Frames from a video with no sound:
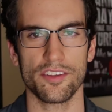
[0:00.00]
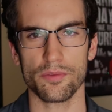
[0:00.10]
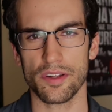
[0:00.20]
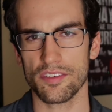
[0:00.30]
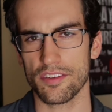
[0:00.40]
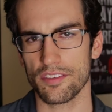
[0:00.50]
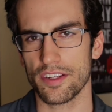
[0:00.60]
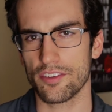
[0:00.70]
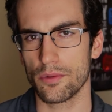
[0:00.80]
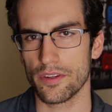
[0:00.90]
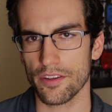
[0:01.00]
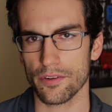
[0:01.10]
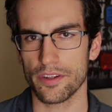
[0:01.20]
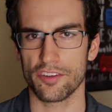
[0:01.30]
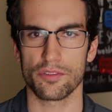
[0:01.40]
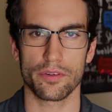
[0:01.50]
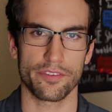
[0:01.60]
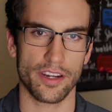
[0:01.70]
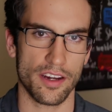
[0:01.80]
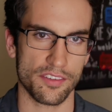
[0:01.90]
This reason is linked to another in a sort
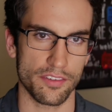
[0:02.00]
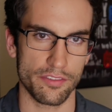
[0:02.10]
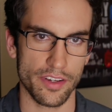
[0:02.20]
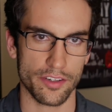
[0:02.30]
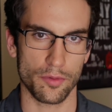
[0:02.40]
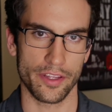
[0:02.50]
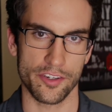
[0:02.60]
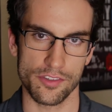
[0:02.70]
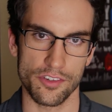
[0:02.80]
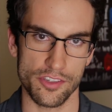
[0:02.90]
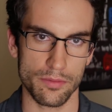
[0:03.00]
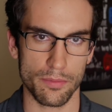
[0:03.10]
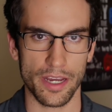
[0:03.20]
of cause and effect relationship.